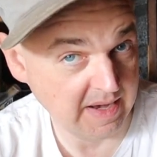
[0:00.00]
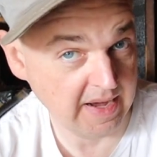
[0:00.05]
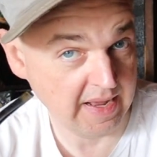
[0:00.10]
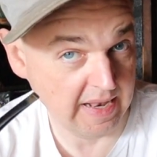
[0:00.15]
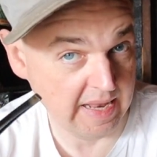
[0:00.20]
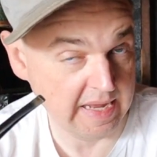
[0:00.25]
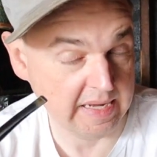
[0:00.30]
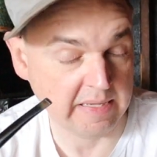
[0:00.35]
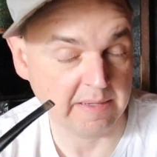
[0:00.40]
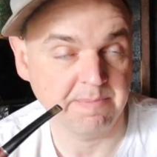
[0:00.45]
I
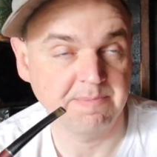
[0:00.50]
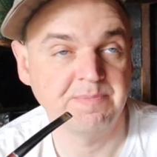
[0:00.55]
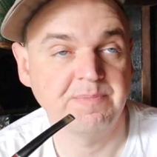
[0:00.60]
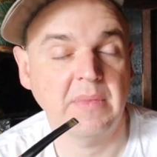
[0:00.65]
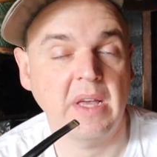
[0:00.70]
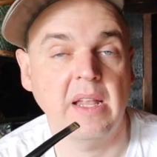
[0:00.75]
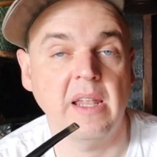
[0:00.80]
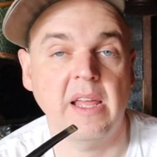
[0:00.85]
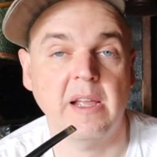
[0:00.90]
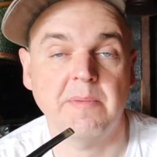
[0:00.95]
like him.
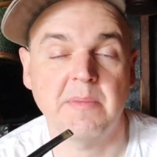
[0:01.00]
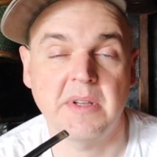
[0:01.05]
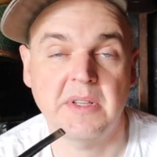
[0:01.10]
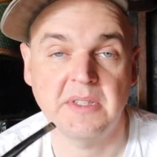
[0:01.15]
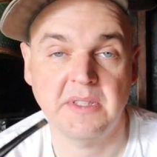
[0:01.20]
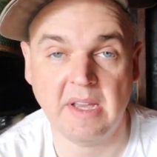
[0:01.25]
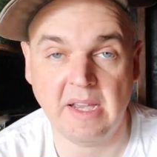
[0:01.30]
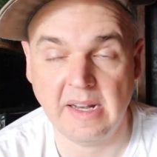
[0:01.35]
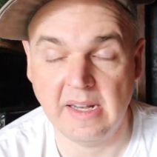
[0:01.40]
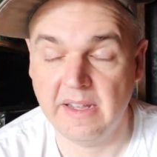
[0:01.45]
I like my
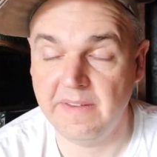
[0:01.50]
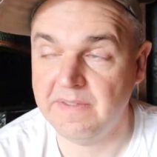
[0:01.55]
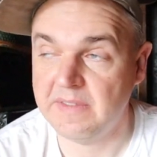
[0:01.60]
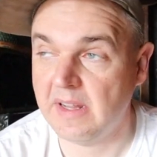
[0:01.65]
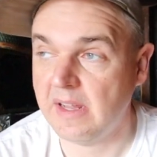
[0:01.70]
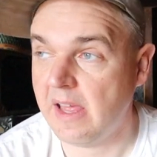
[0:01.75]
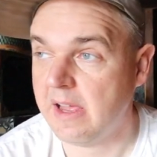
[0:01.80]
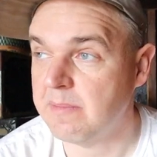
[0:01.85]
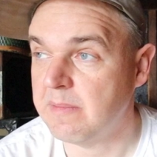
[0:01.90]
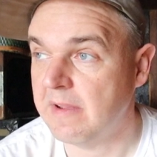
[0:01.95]
side lift.
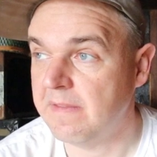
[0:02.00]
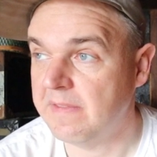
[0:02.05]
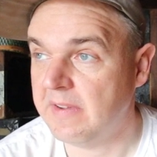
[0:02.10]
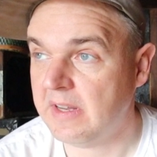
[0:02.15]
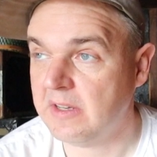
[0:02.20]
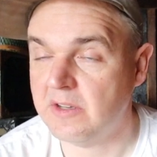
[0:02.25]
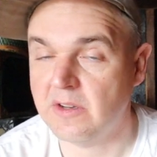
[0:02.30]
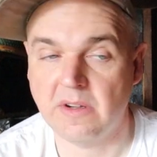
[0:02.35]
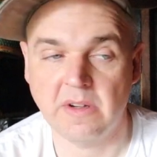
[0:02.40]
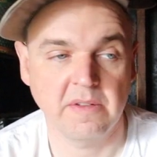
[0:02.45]
I like my
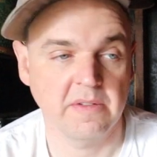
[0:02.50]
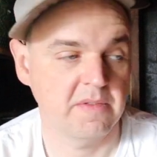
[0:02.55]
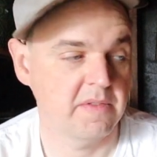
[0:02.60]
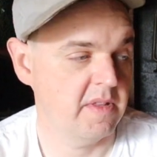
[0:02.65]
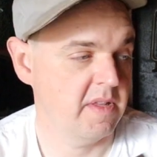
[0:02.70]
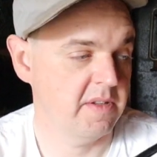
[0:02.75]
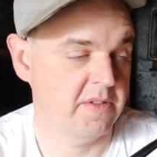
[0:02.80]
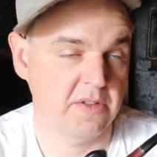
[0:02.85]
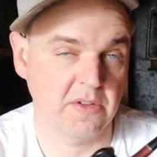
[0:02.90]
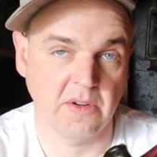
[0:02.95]
Victor.
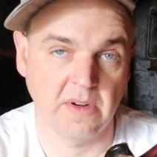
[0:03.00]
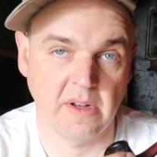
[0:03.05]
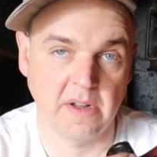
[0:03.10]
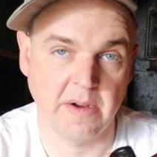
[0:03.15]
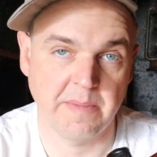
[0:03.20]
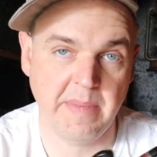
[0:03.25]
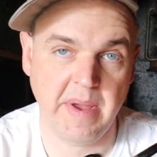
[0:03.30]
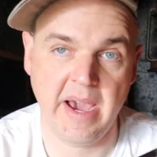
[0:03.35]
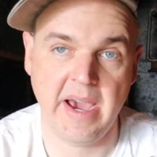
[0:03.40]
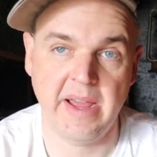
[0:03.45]
This
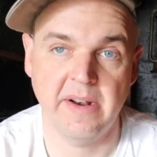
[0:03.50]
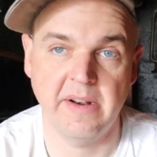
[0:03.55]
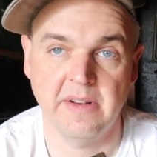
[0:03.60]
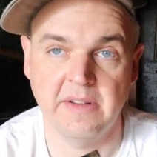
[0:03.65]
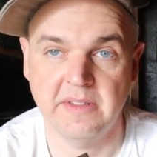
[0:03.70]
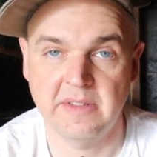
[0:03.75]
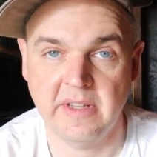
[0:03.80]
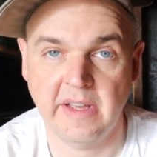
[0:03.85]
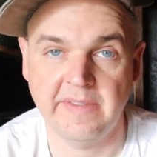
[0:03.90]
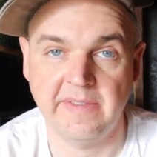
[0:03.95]
earlier pattern
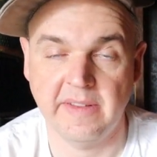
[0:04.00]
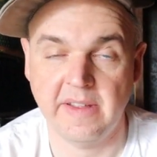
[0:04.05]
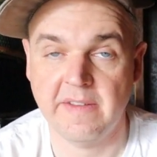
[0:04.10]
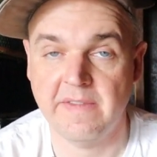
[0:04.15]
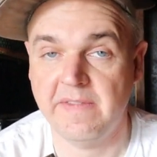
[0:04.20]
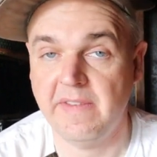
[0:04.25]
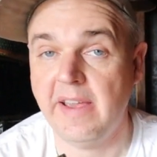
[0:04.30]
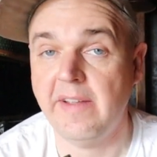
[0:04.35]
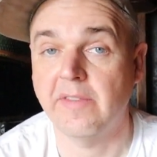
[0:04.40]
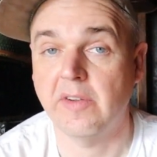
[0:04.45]
is definitely a
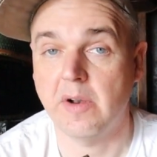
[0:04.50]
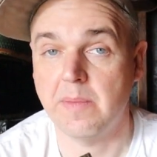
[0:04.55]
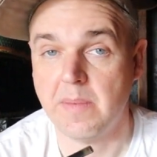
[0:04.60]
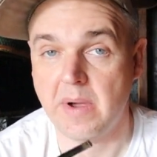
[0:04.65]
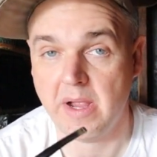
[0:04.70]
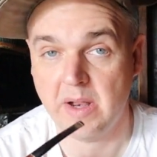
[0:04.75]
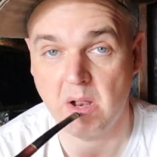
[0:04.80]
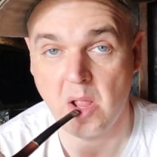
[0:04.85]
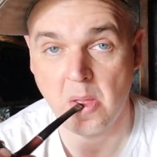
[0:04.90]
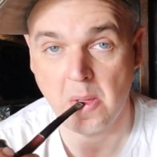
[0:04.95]
favorite of
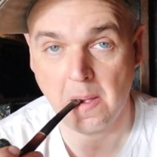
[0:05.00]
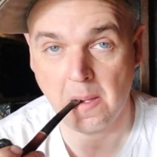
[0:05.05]
mine.